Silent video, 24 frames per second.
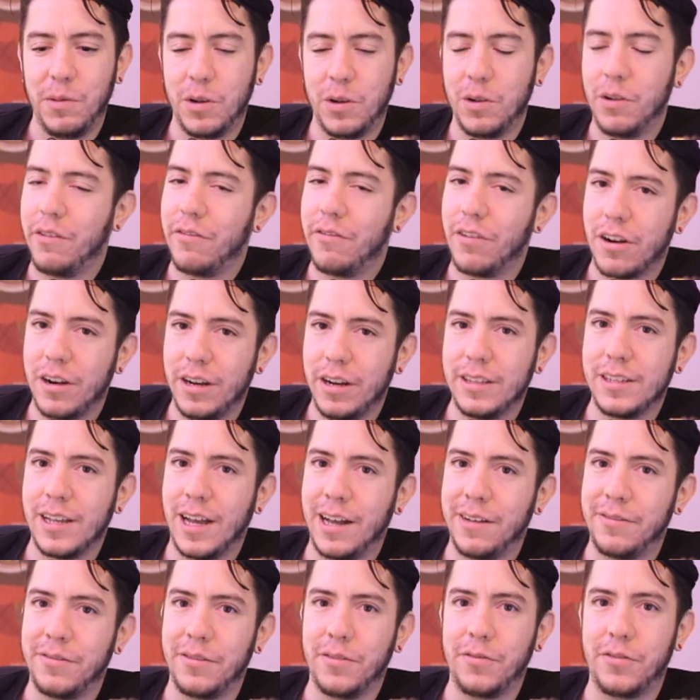it will be very
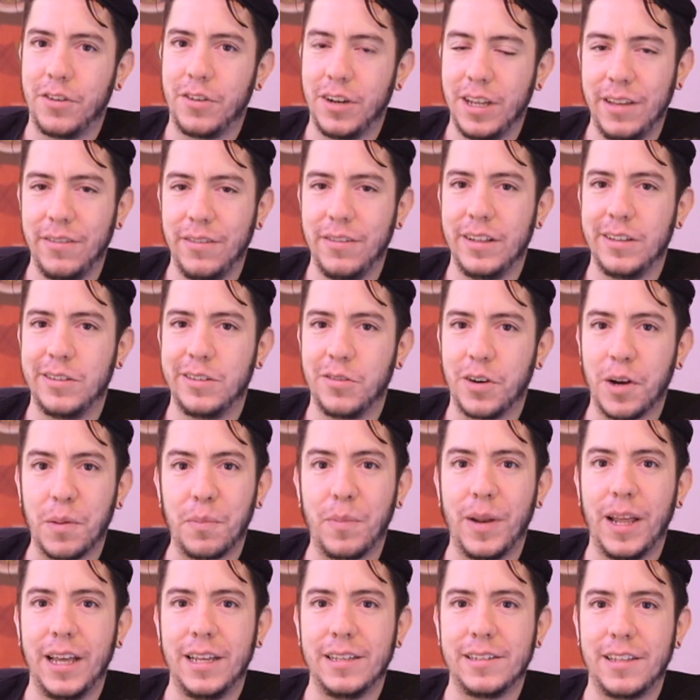tough for Eevee to
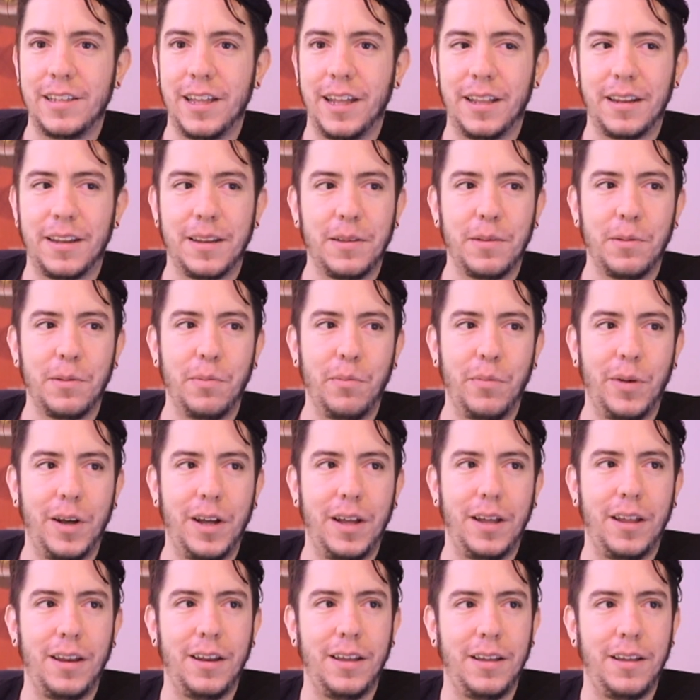replace that.
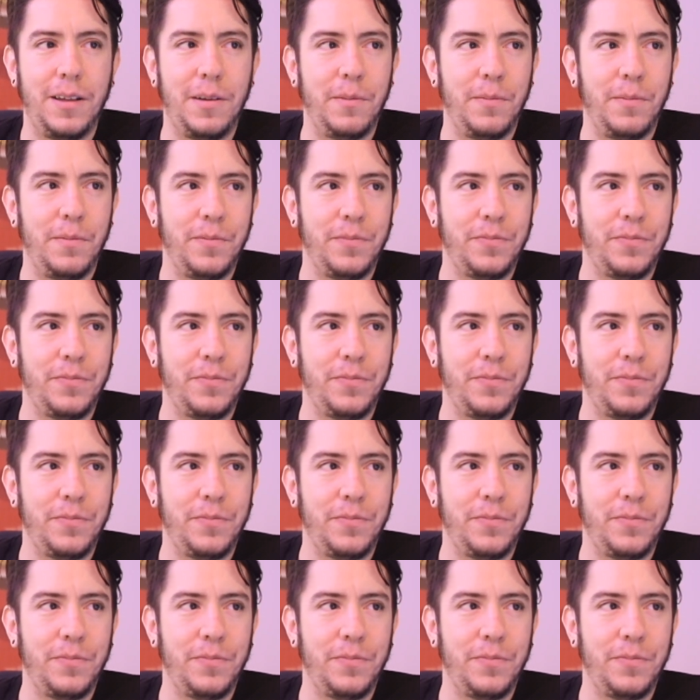But